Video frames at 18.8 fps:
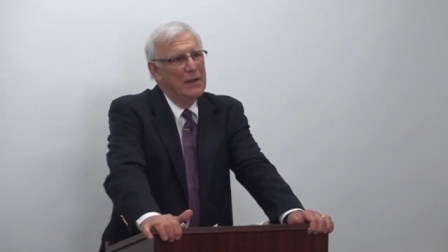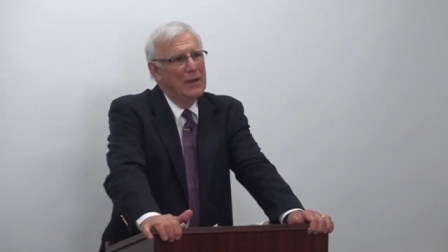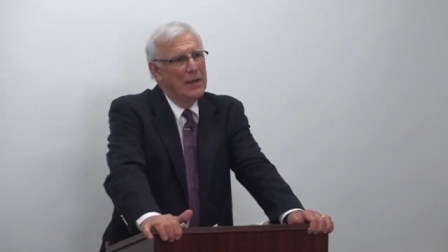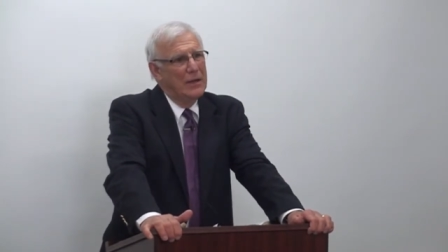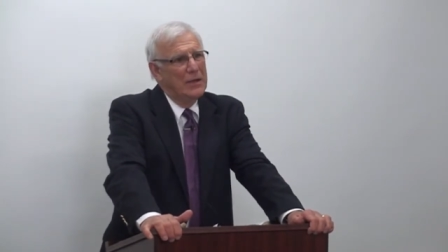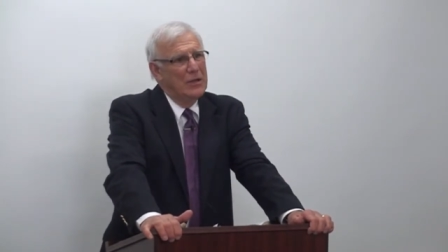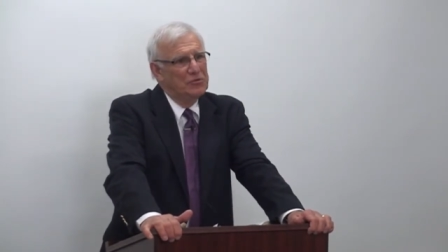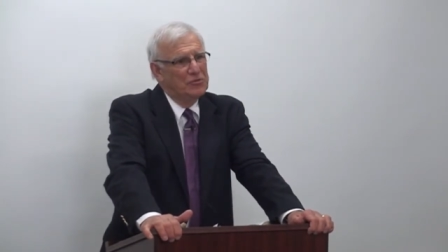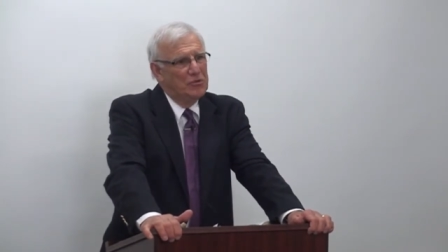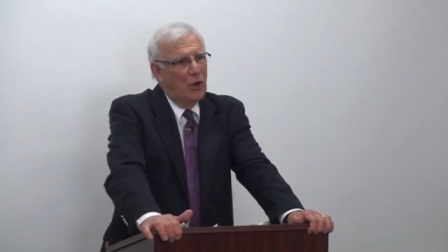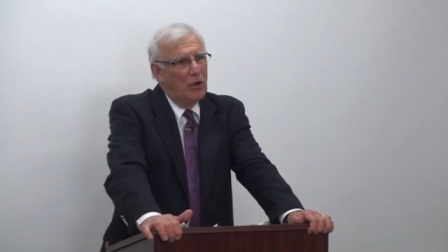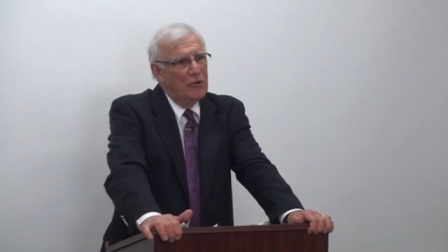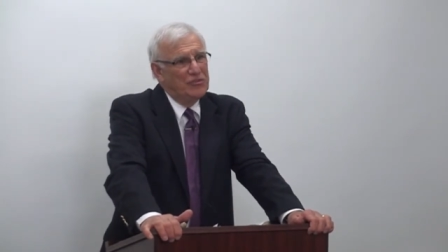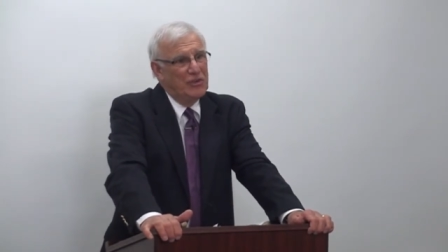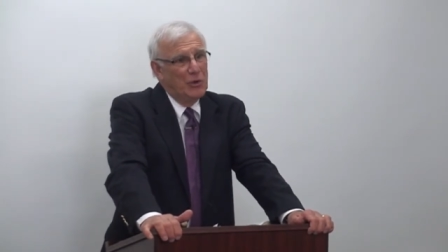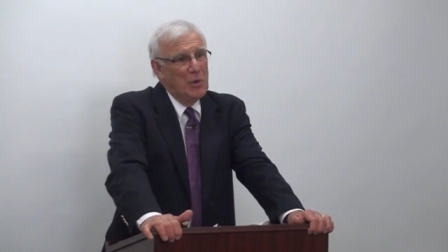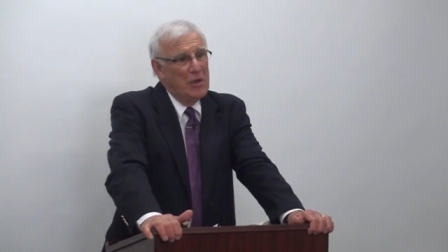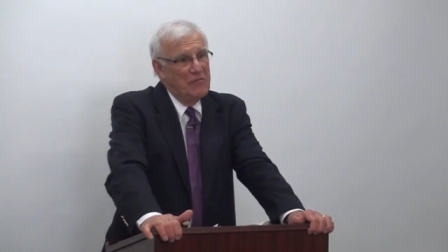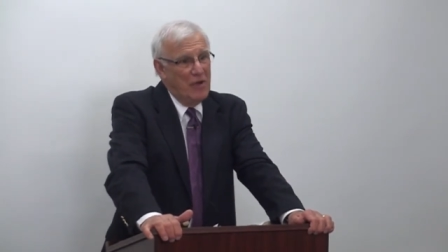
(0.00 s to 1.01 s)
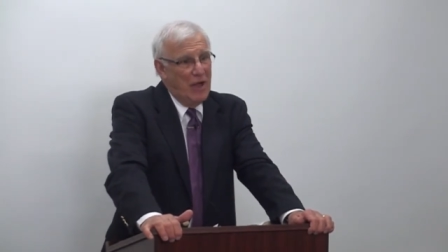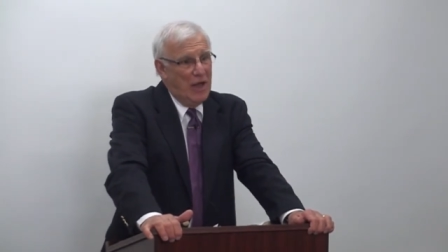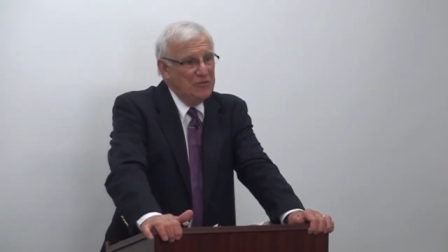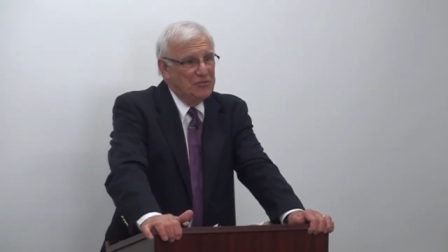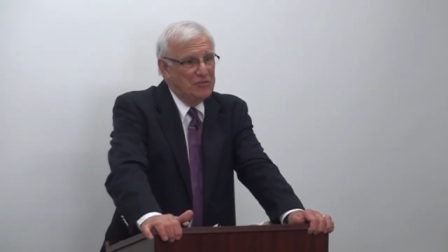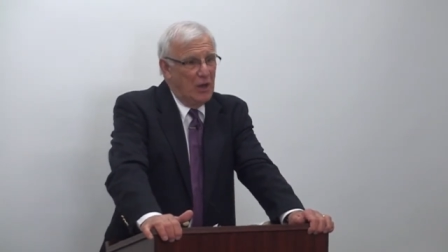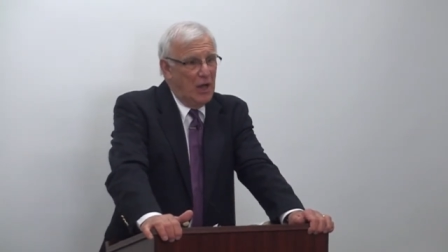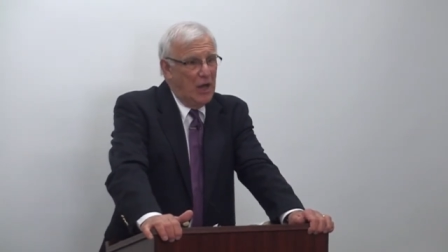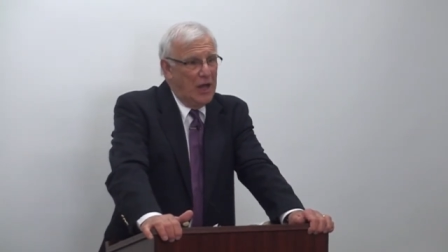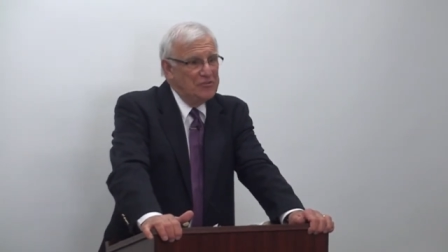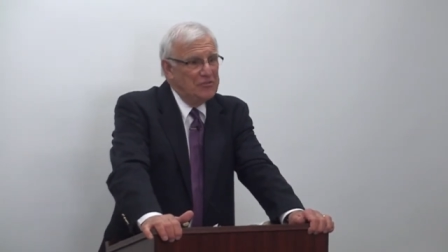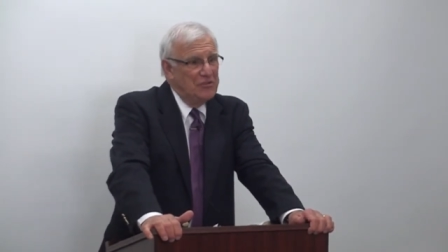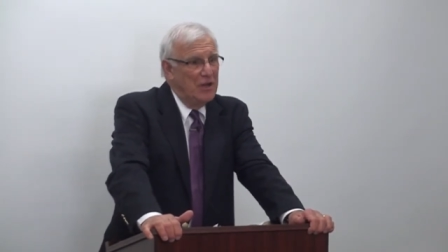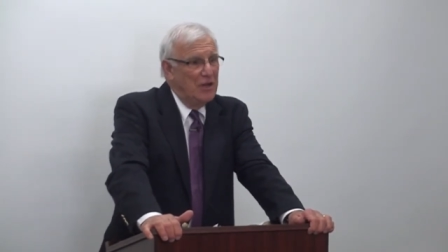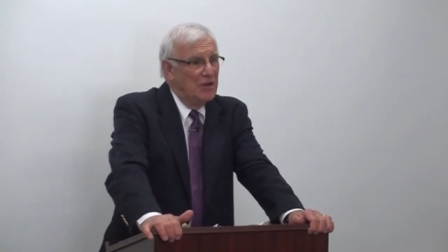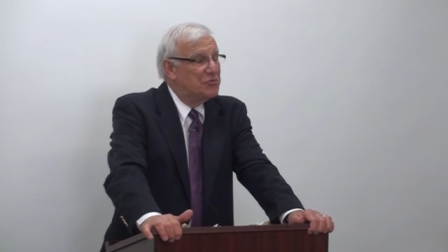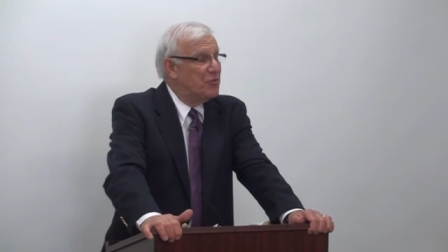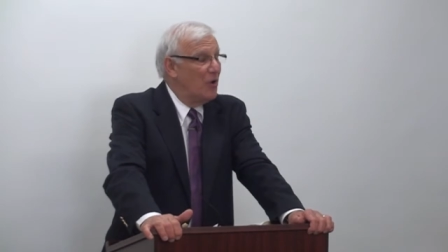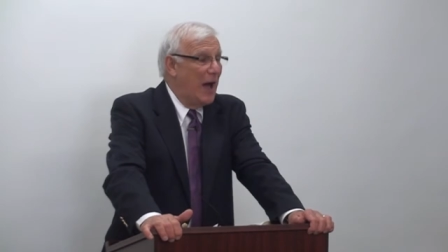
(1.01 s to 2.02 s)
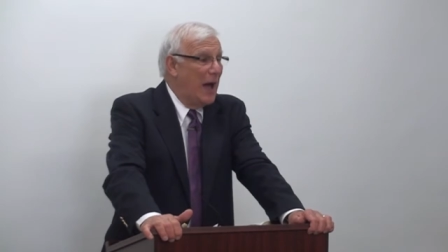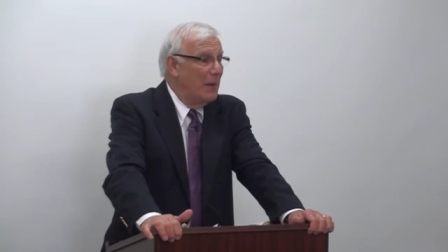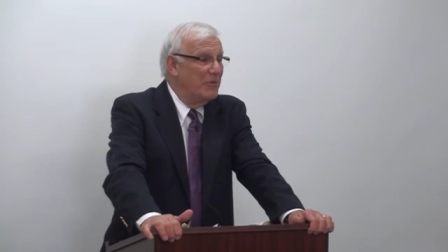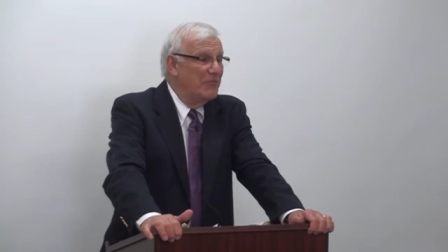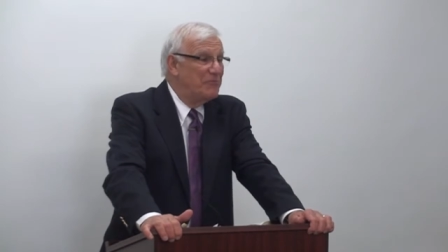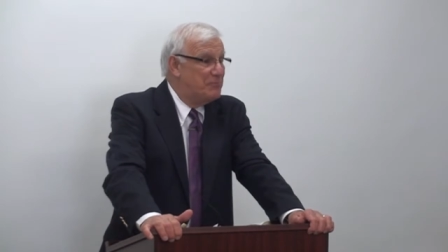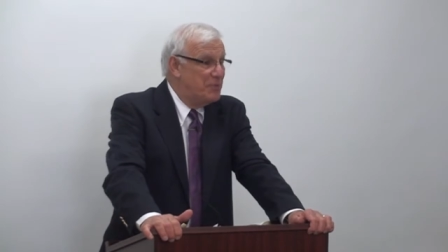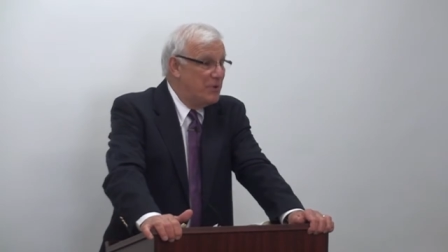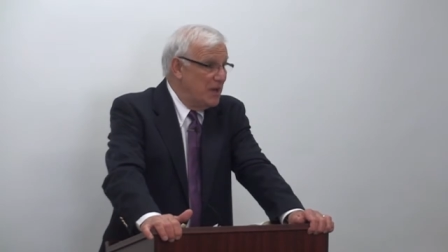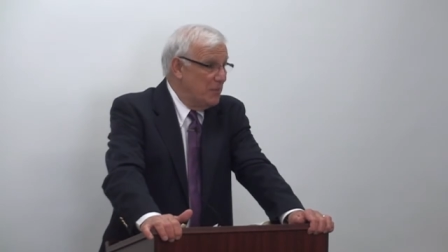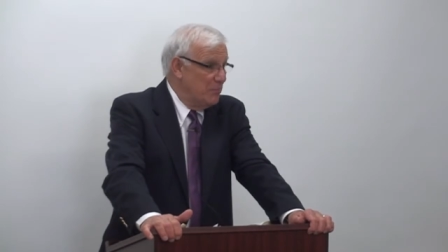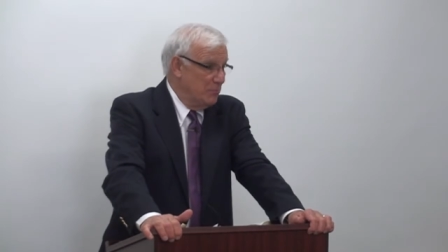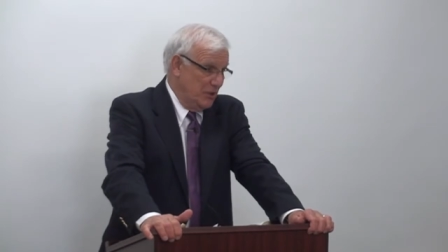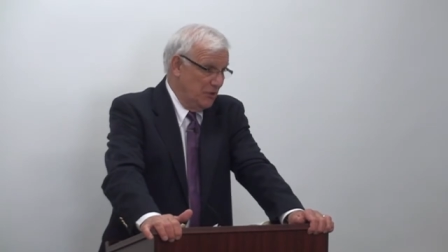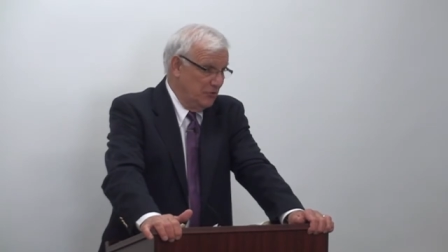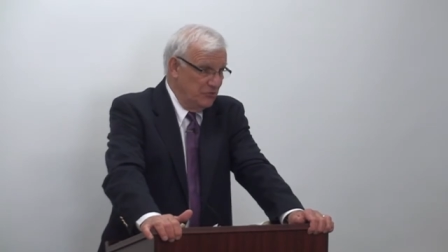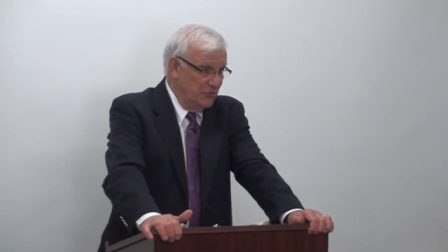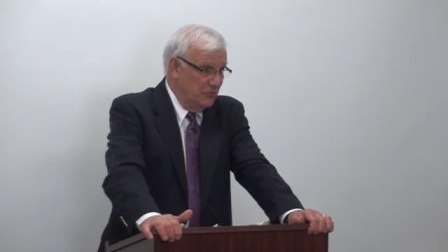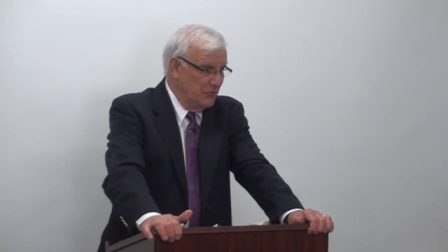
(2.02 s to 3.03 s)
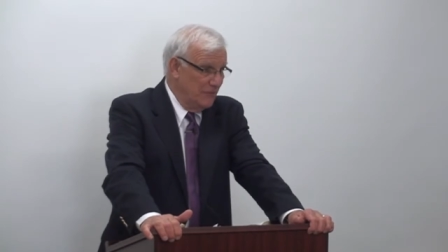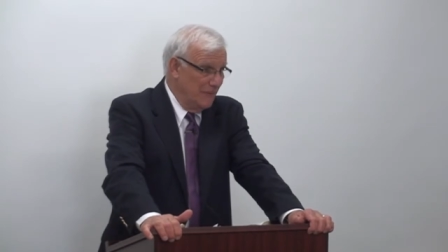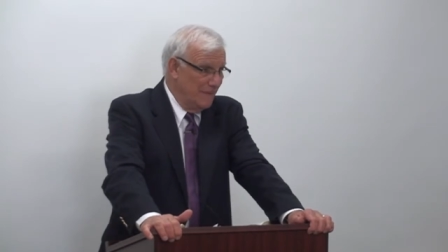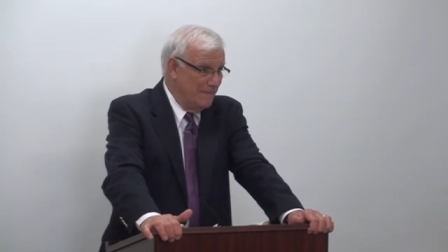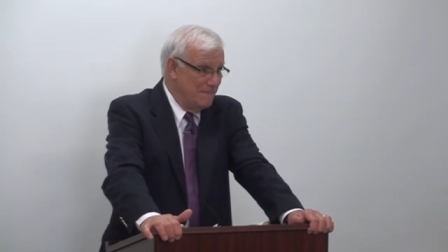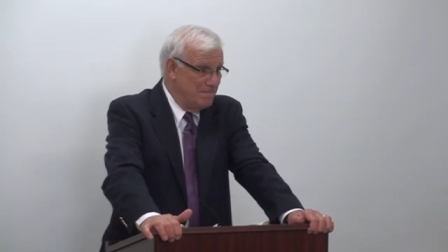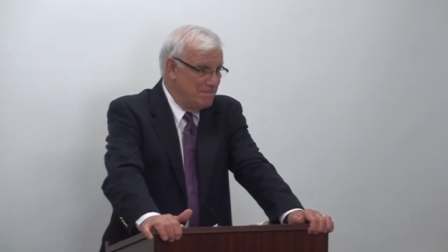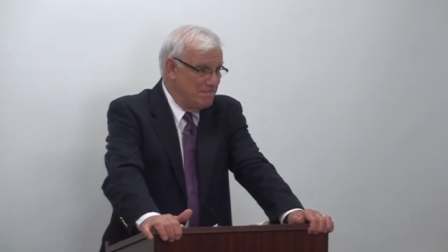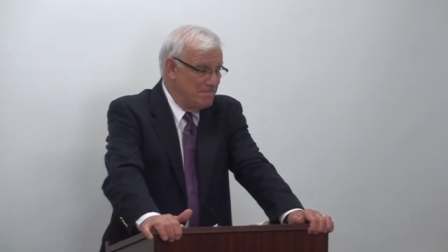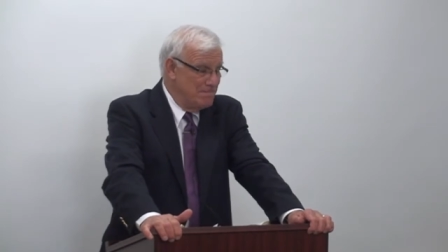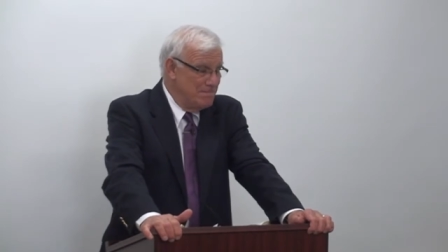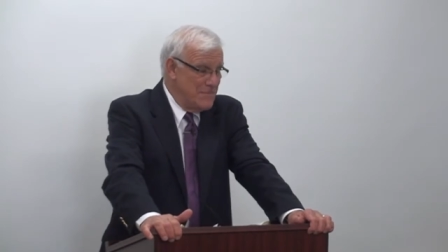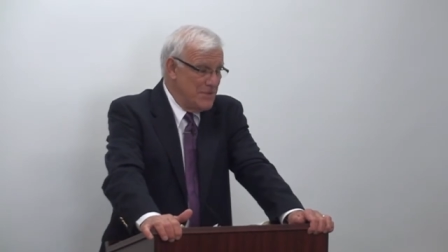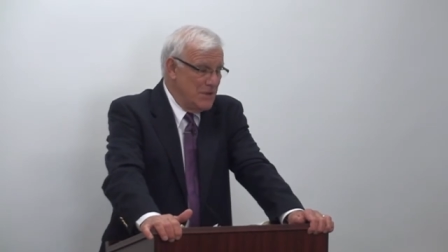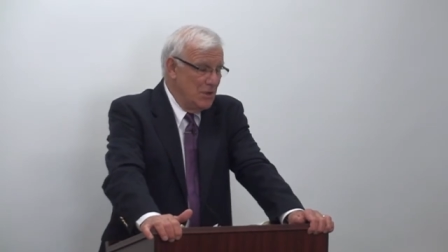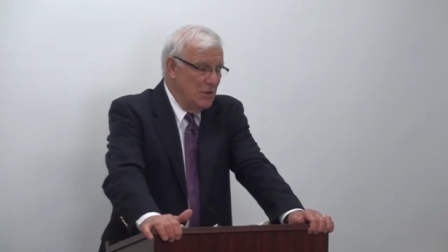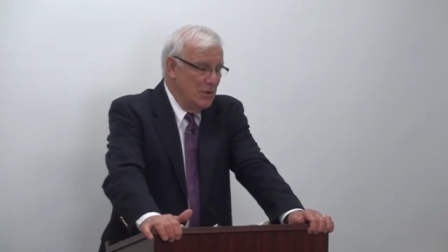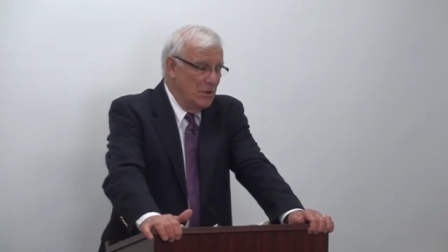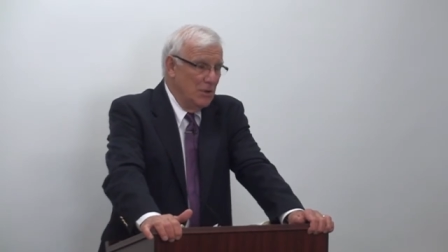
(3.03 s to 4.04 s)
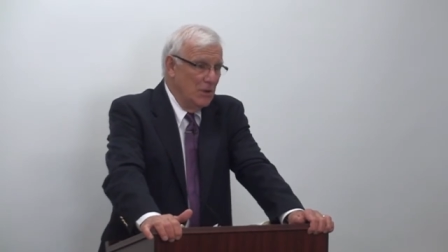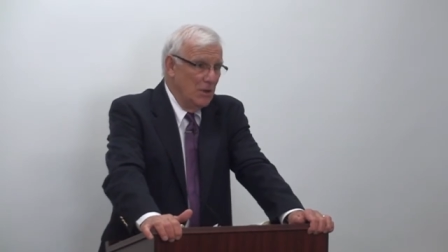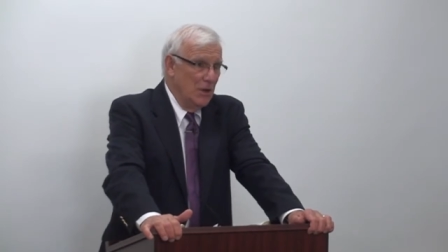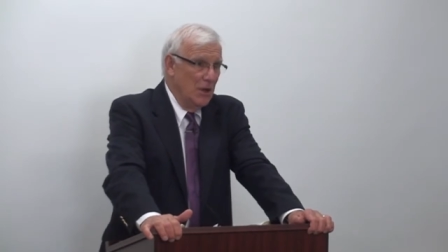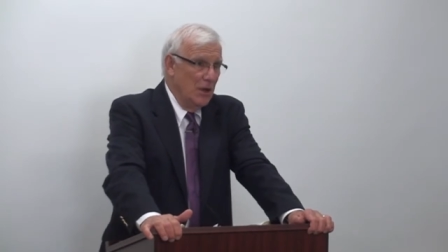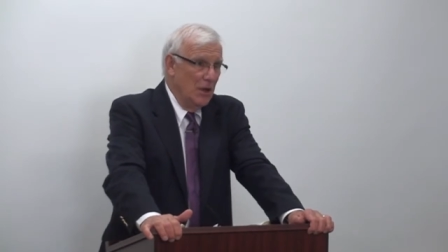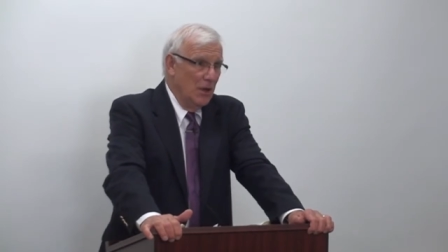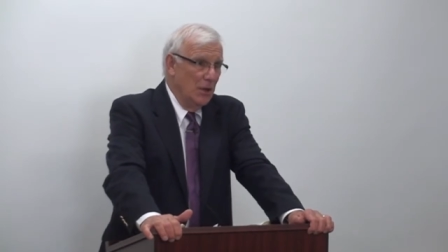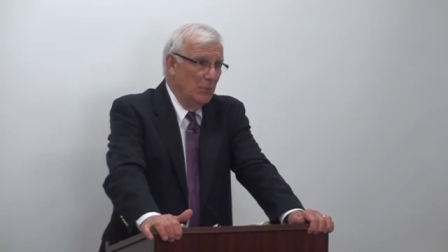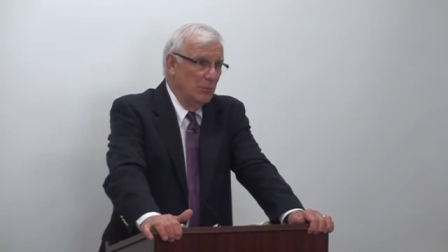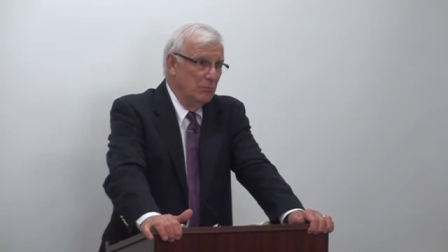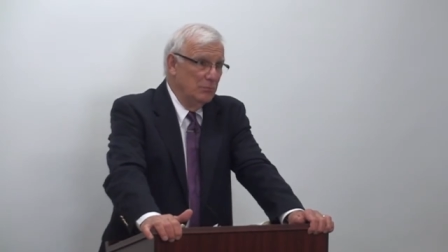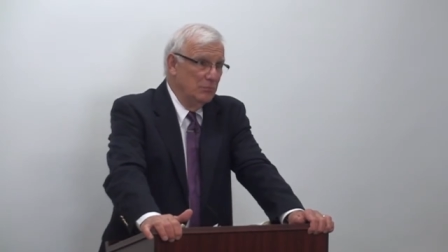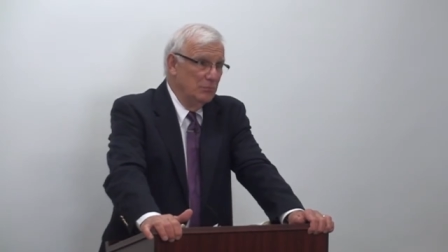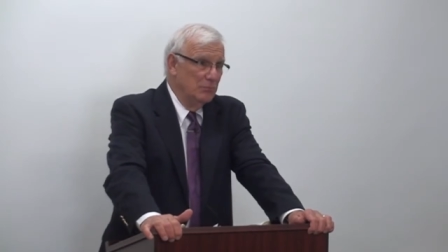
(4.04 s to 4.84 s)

and he's also evangelizing a tribe of pygmies. Uh,